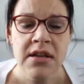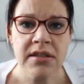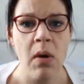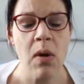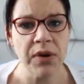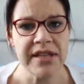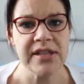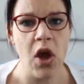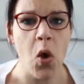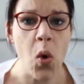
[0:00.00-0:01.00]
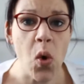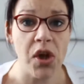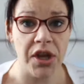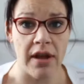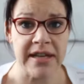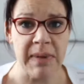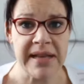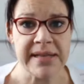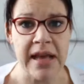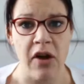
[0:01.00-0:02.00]
So I wanted to organize
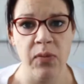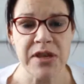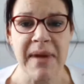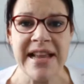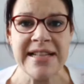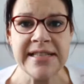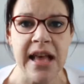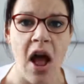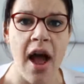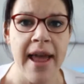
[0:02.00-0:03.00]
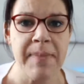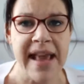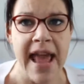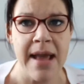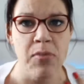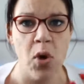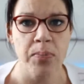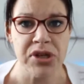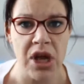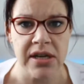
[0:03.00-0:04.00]
myself, which means I became more
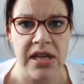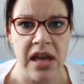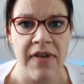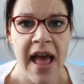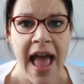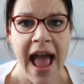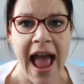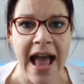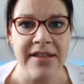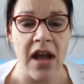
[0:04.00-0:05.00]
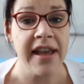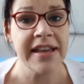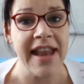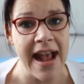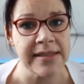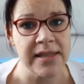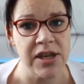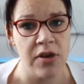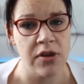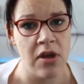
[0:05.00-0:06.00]
productive and I could
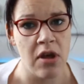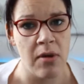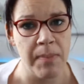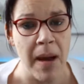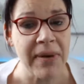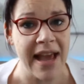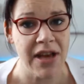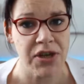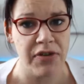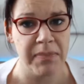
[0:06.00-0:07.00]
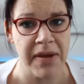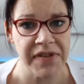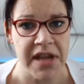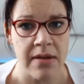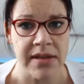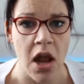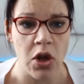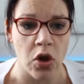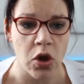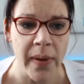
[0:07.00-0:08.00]
execute the publication of my videos a
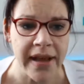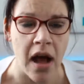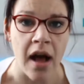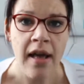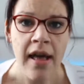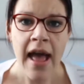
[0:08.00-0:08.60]
lot quicker.